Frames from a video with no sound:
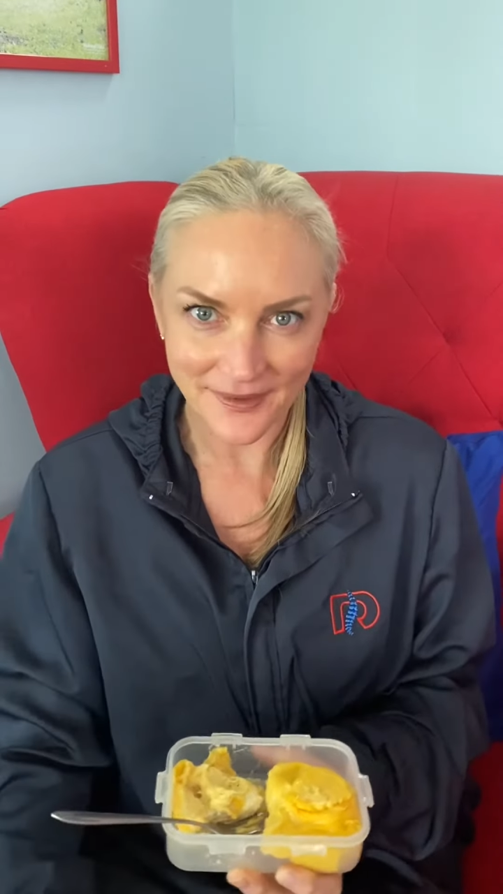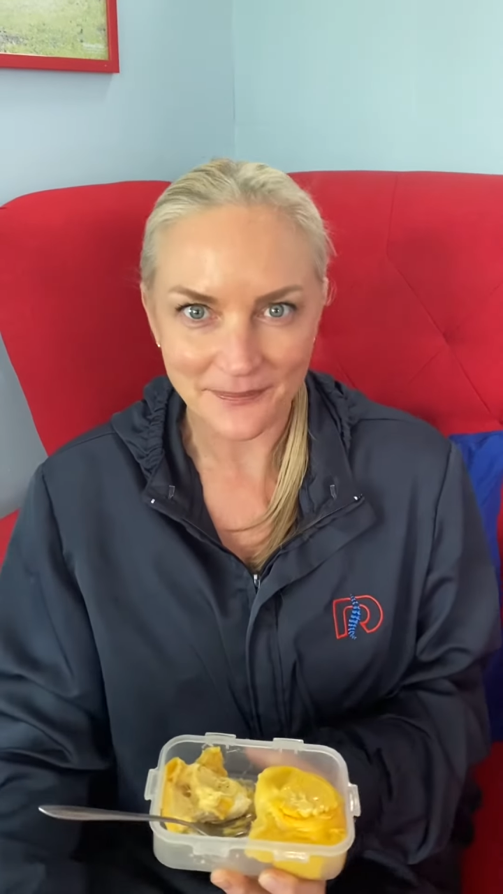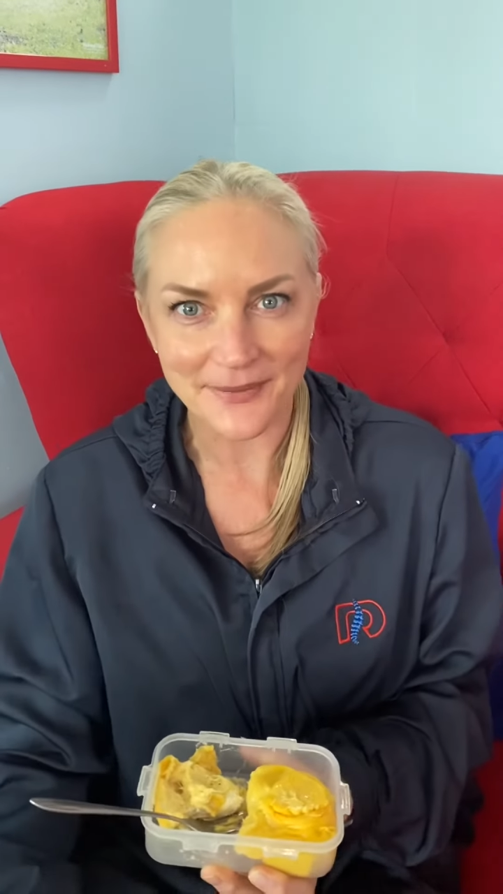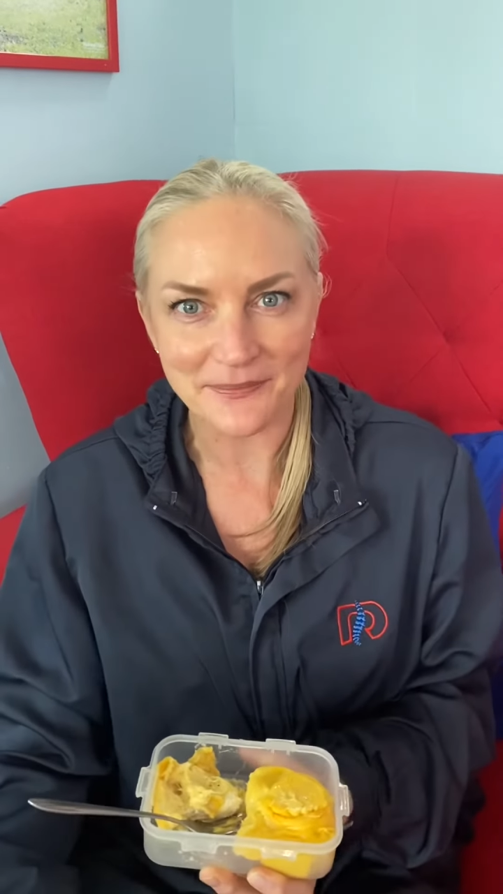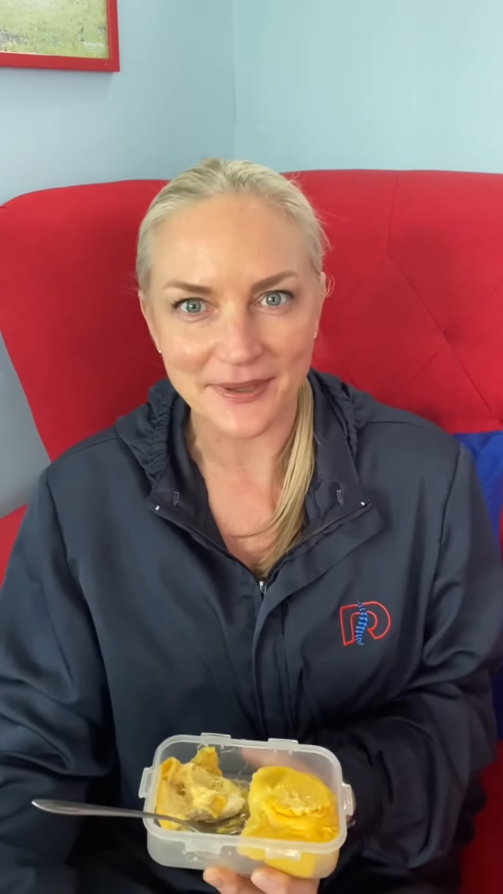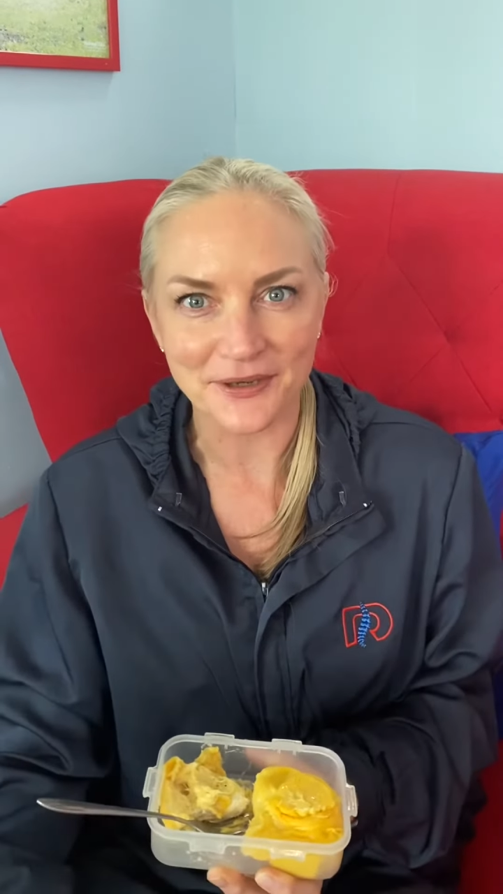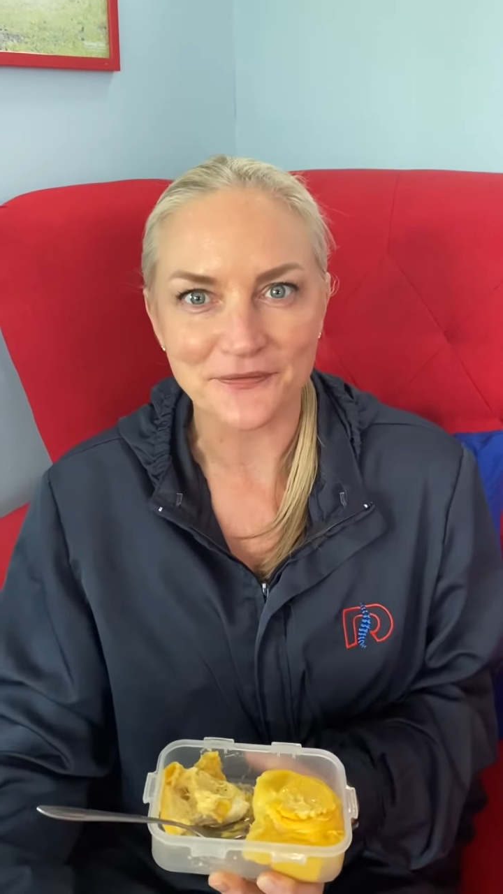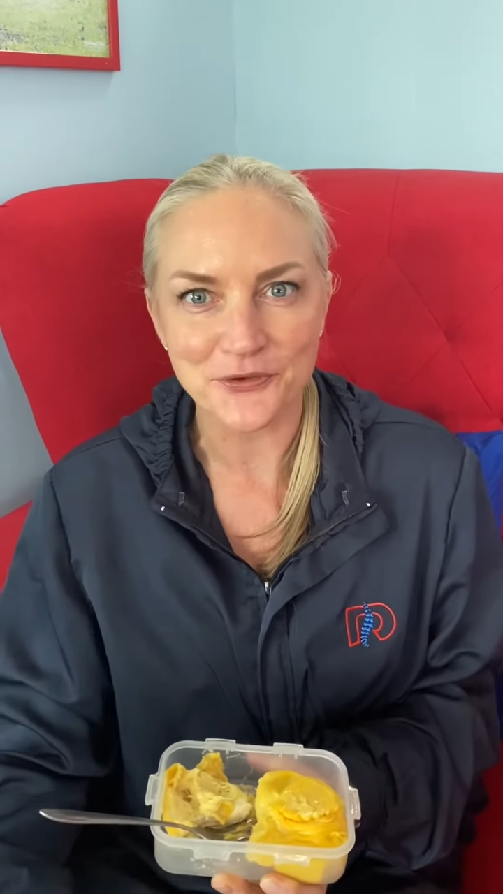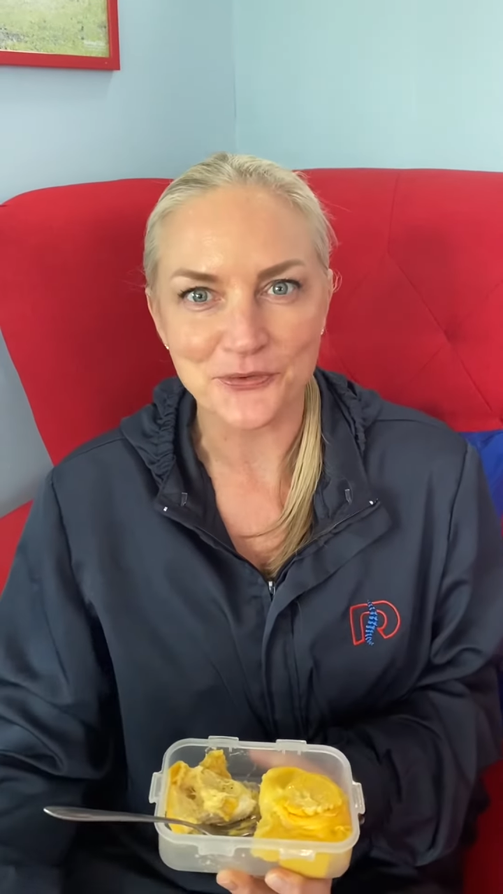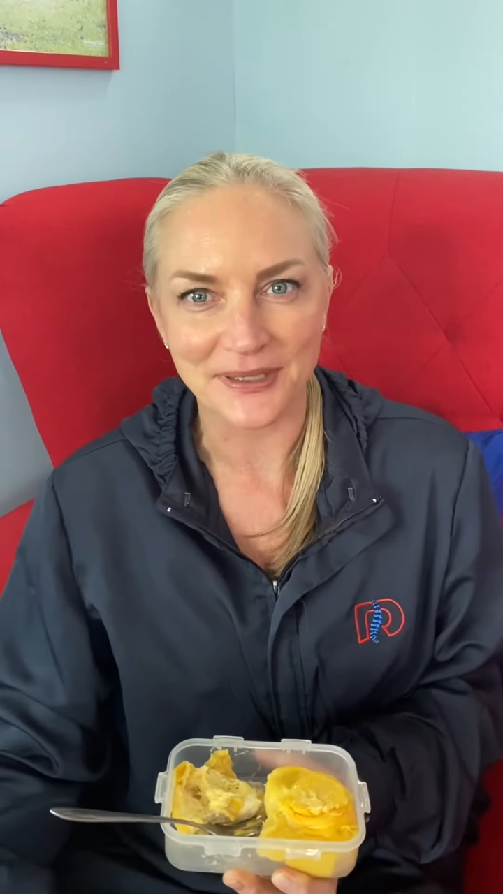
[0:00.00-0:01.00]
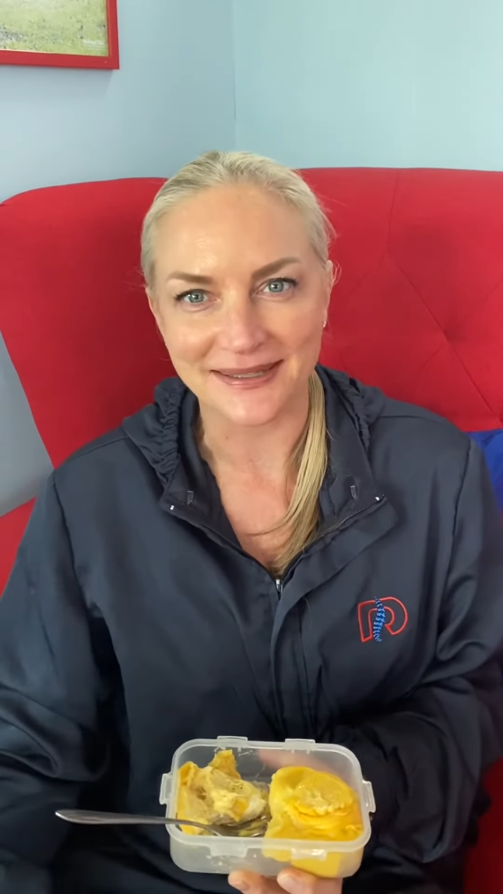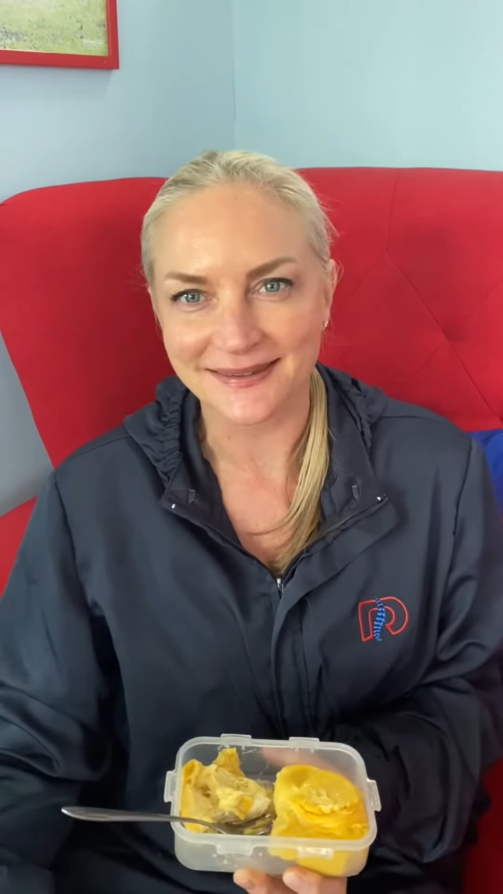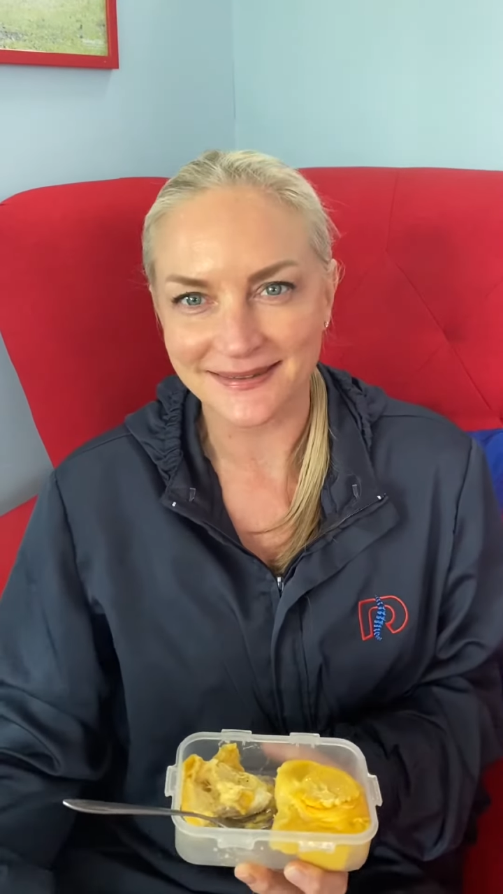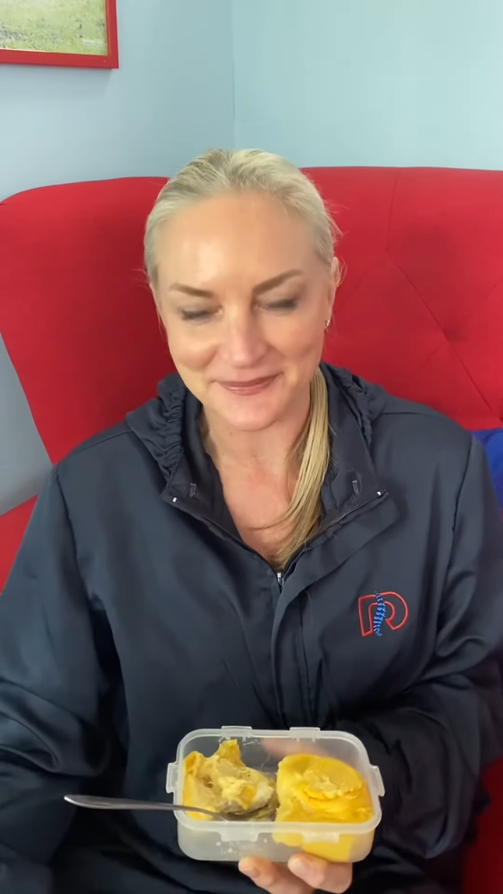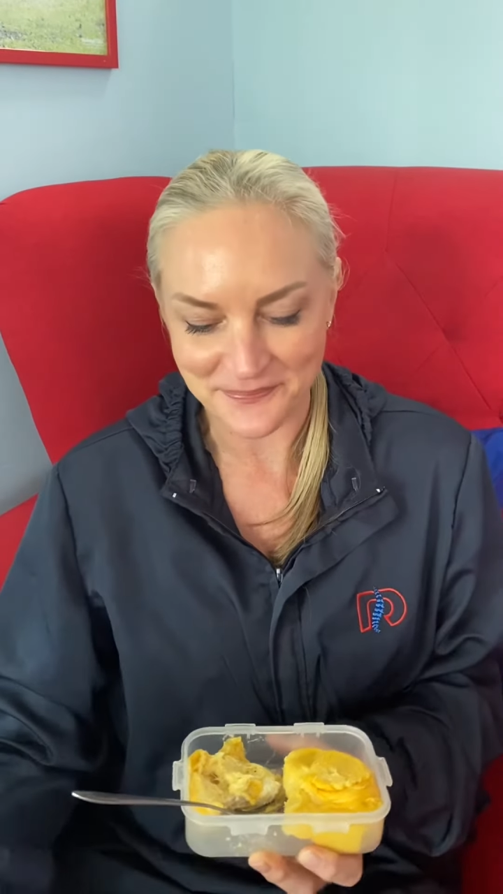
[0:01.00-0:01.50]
maybe in a few weeks.